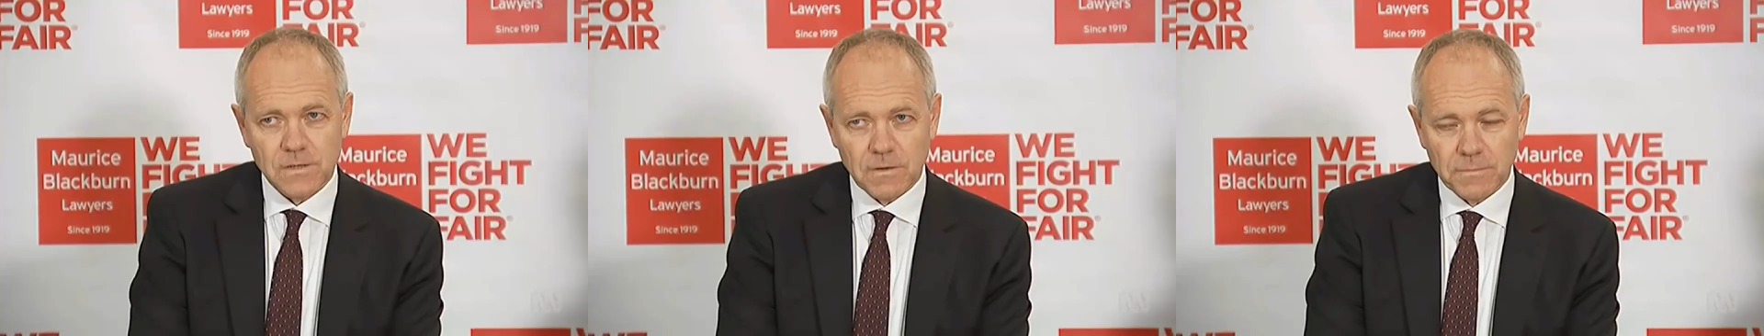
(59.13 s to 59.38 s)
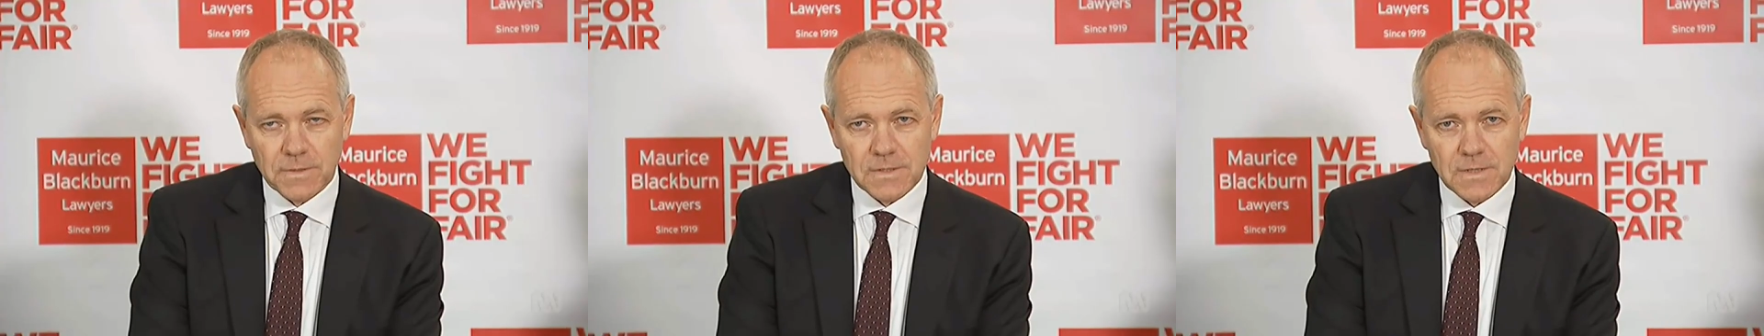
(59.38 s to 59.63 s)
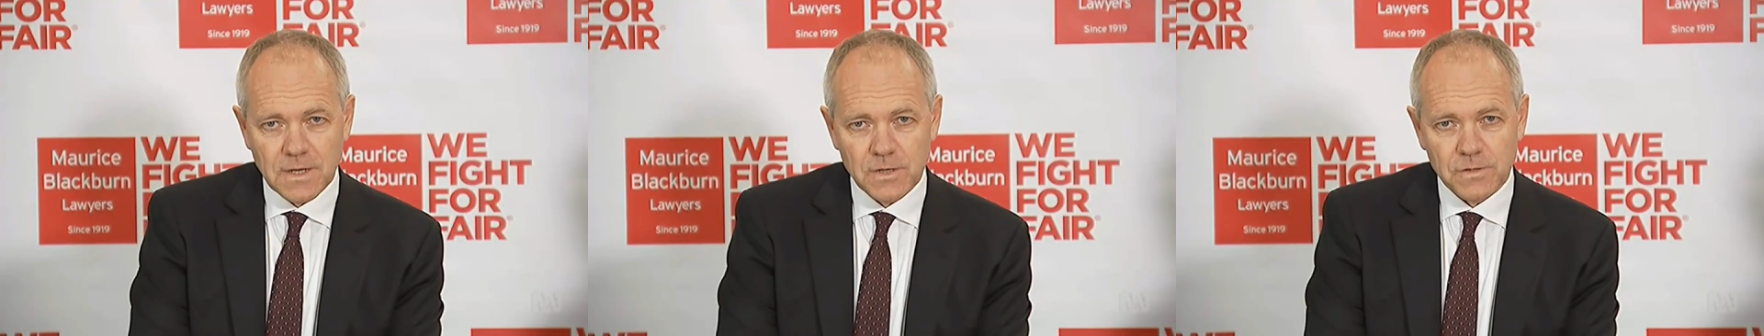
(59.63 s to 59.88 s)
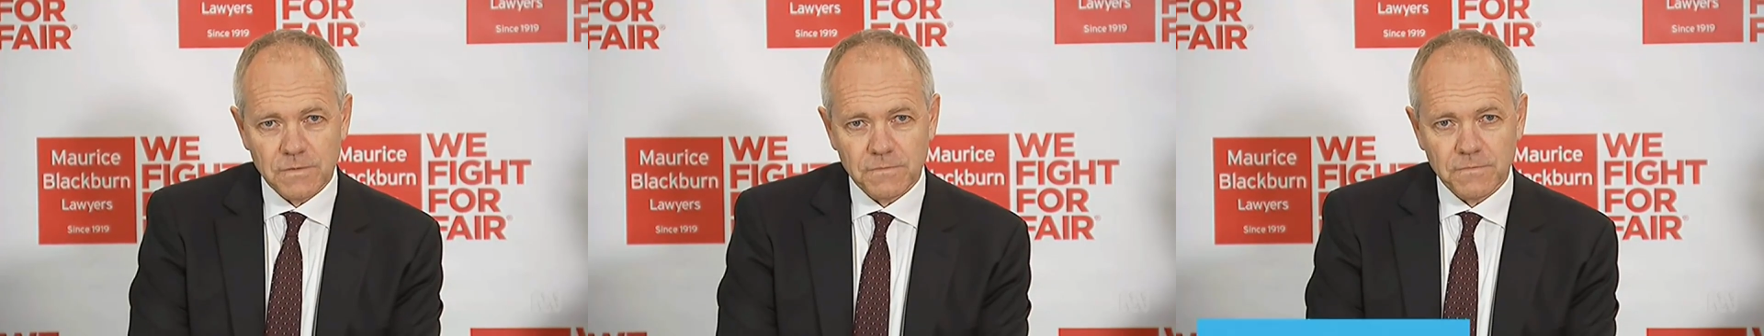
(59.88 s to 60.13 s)

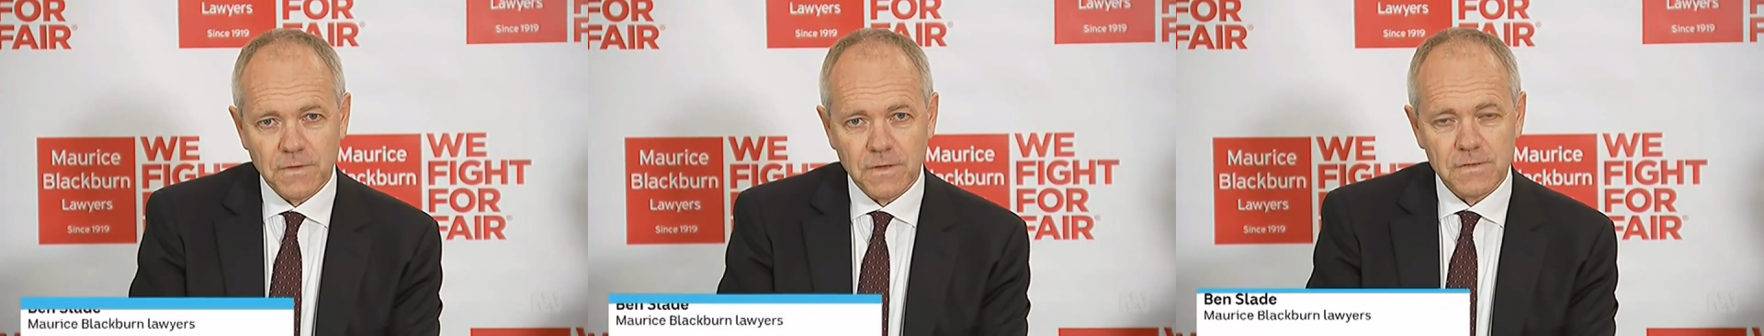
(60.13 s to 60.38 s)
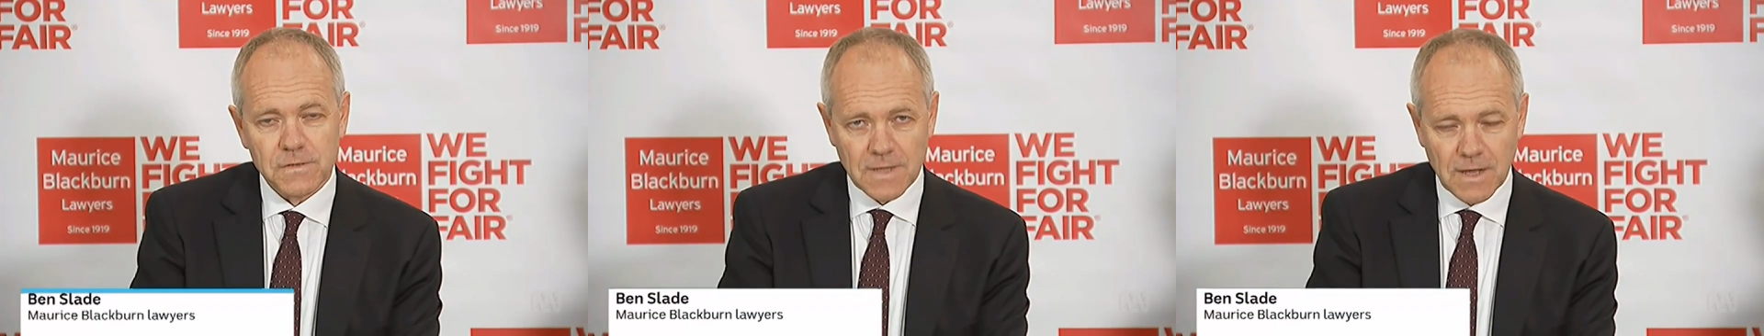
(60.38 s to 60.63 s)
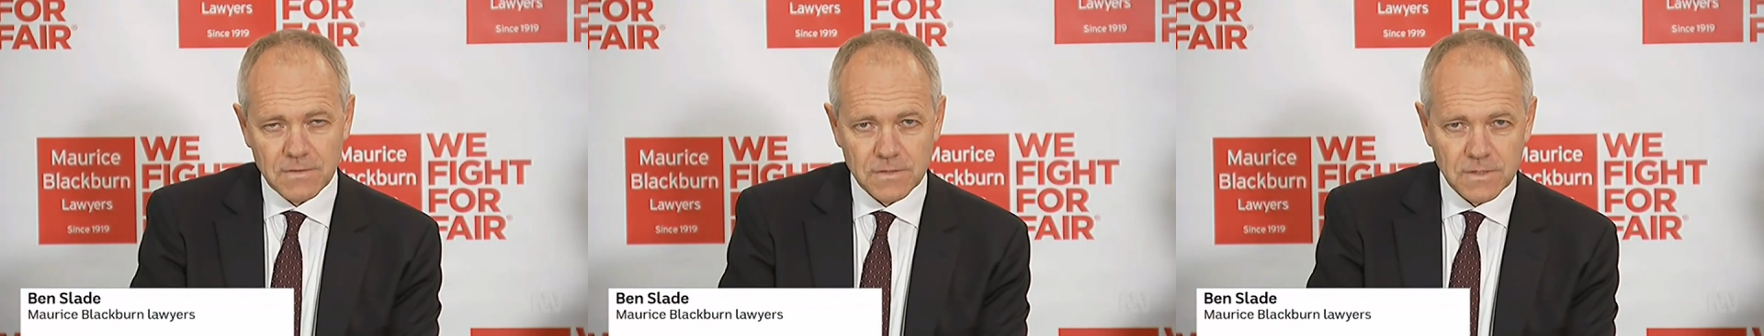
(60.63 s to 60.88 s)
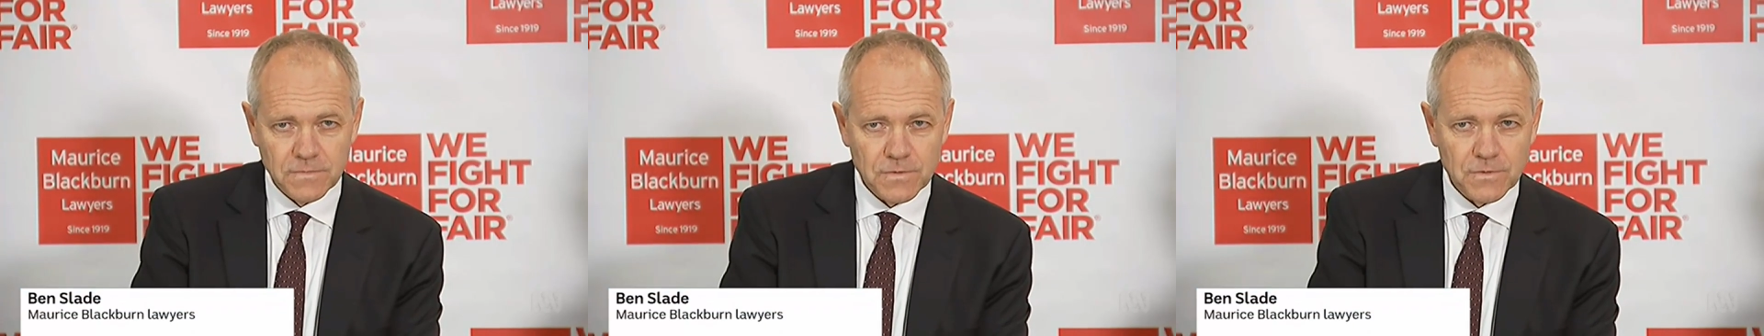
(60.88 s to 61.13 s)
compensation for those
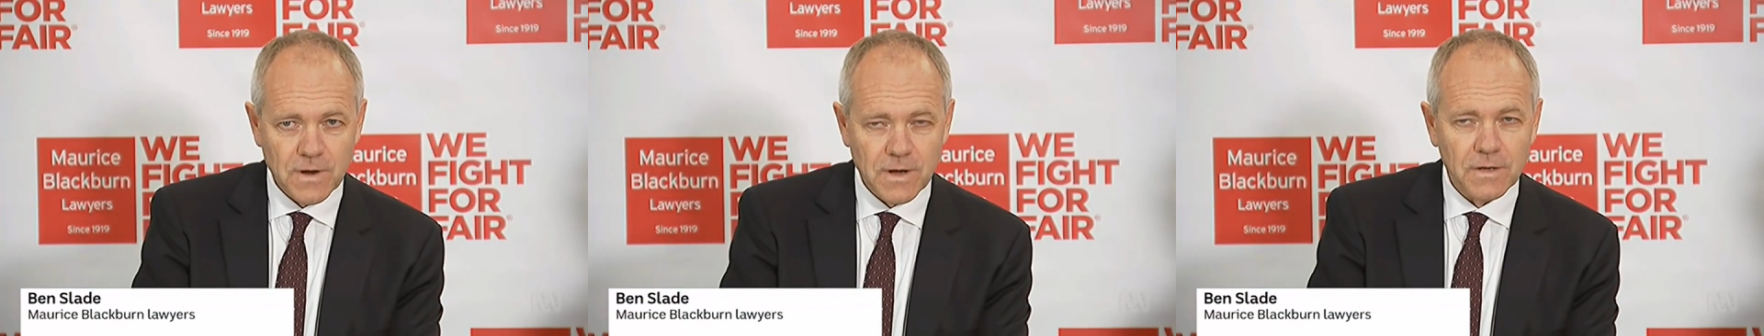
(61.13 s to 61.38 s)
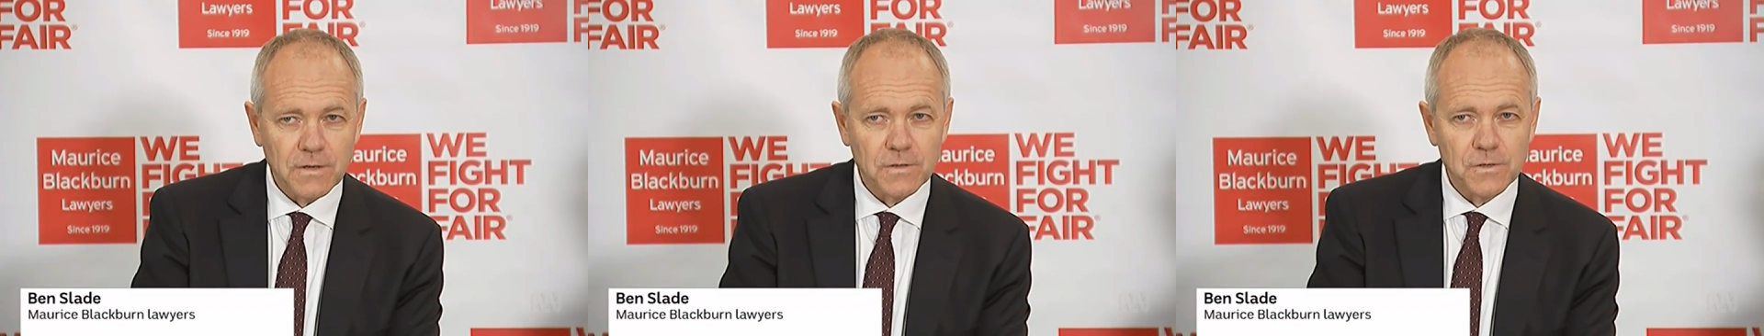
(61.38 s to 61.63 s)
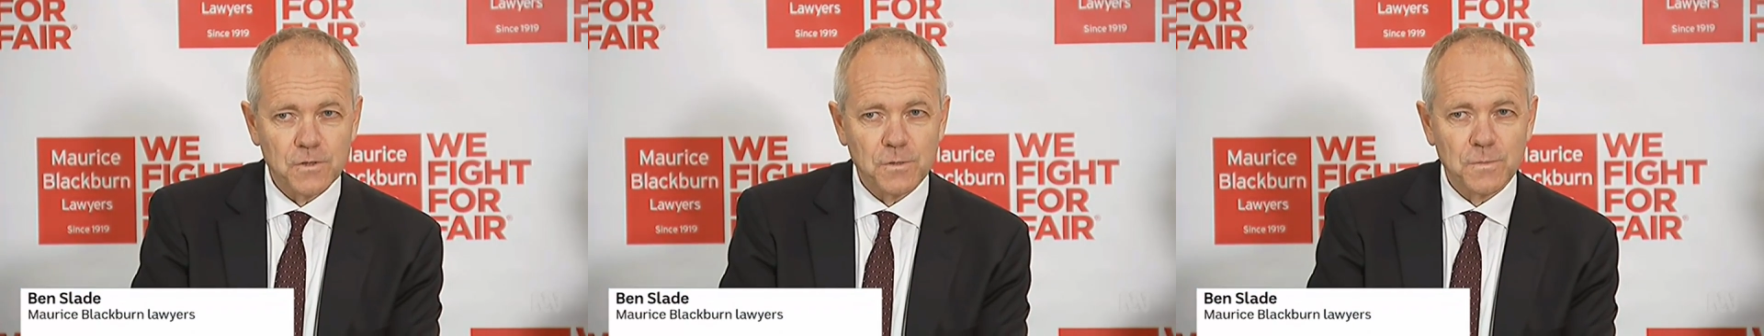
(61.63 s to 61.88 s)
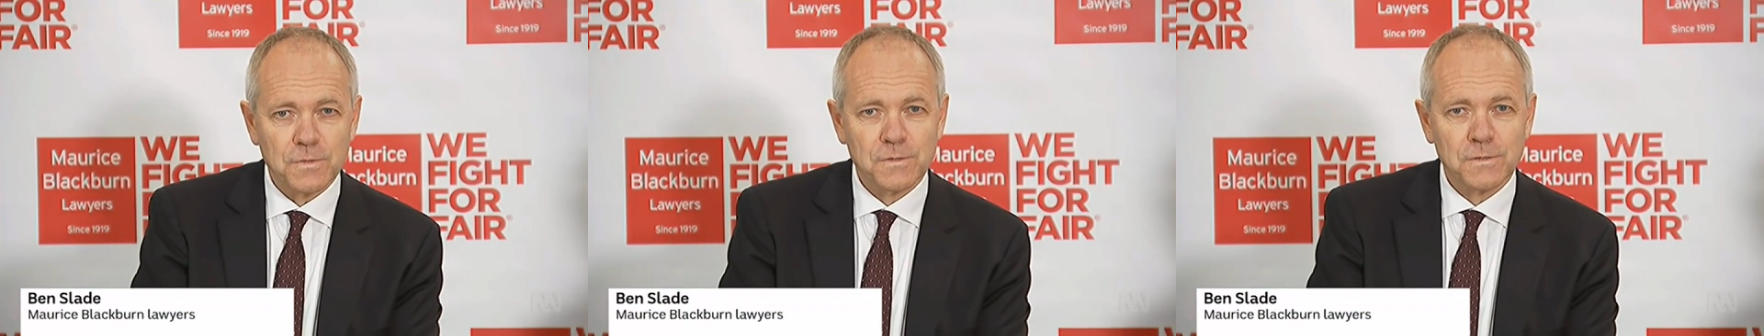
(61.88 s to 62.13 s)
thousands of Australian
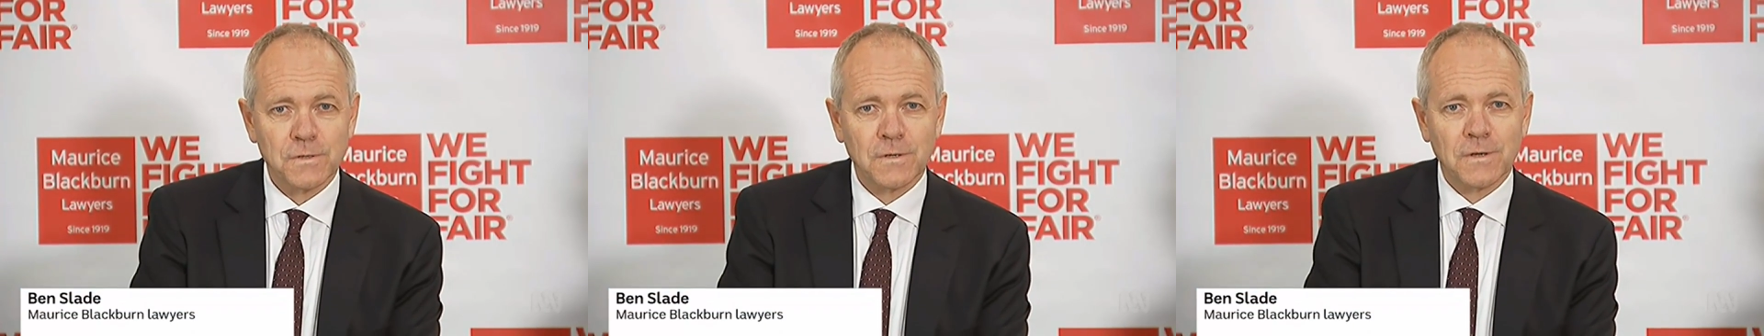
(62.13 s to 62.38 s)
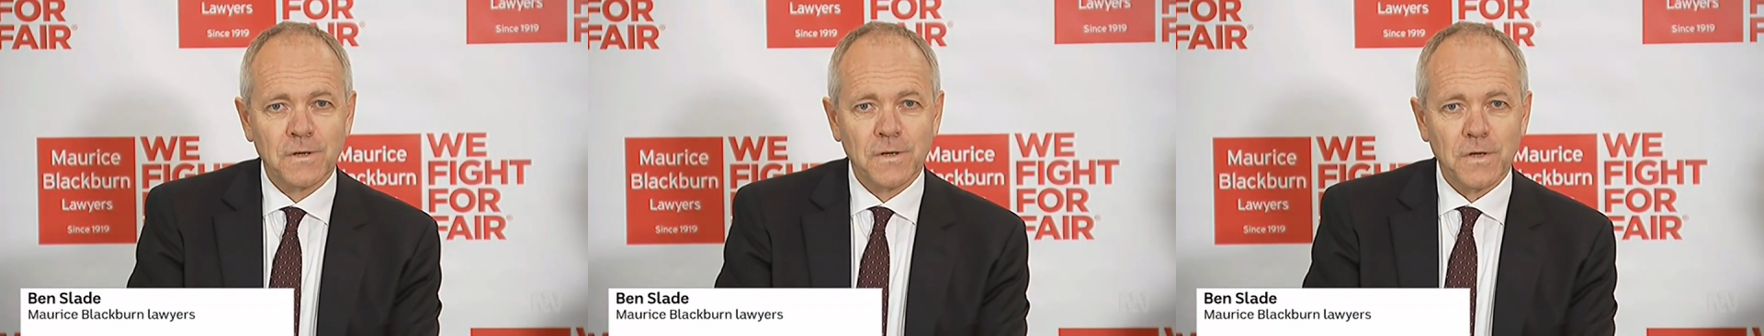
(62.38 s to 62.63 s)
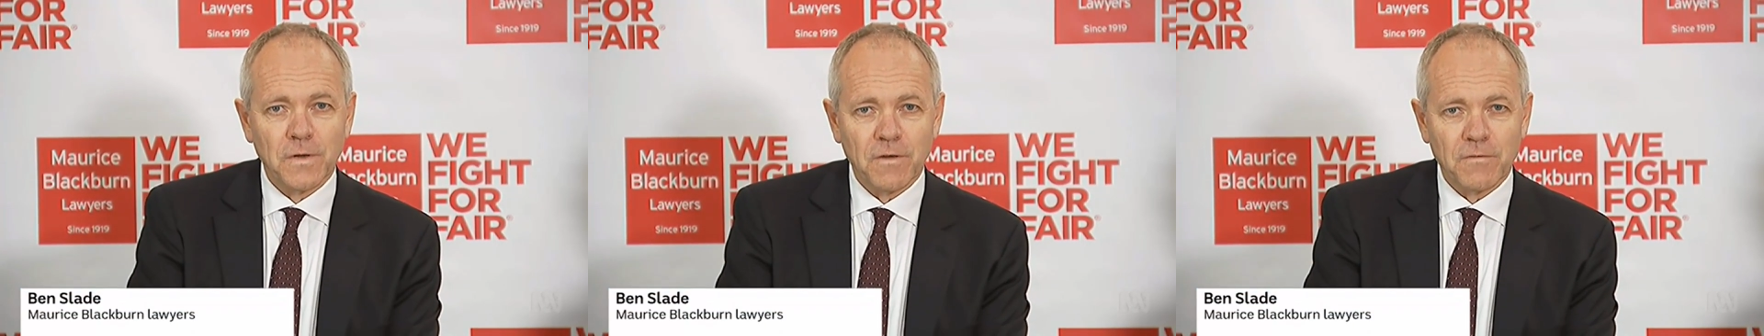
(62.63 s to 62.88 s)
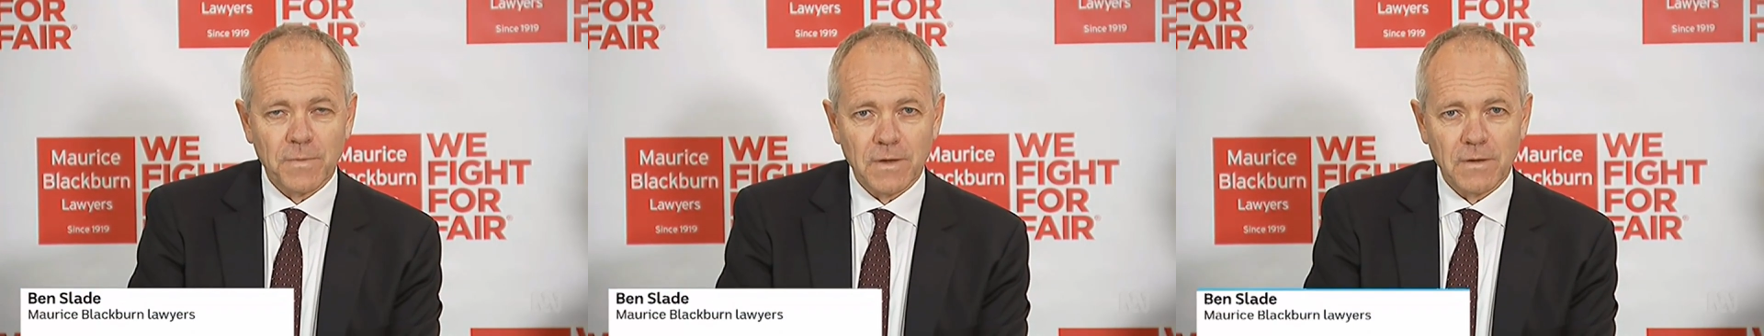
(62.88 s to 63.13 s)
consumers who
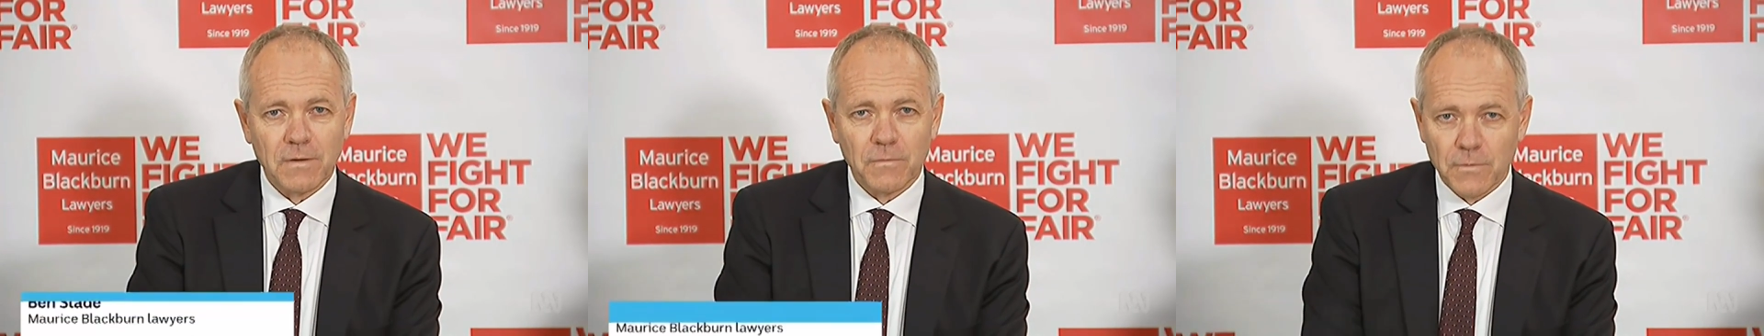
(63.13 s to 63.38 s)
have been